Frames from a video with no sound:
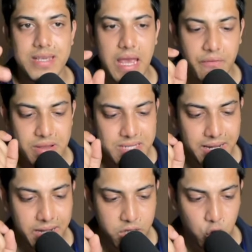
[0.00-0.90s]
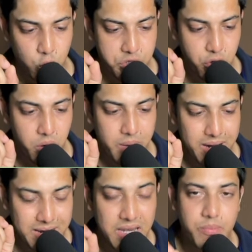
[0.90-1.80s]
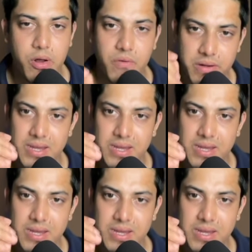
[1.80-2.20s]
every single day through which you can make daily profit.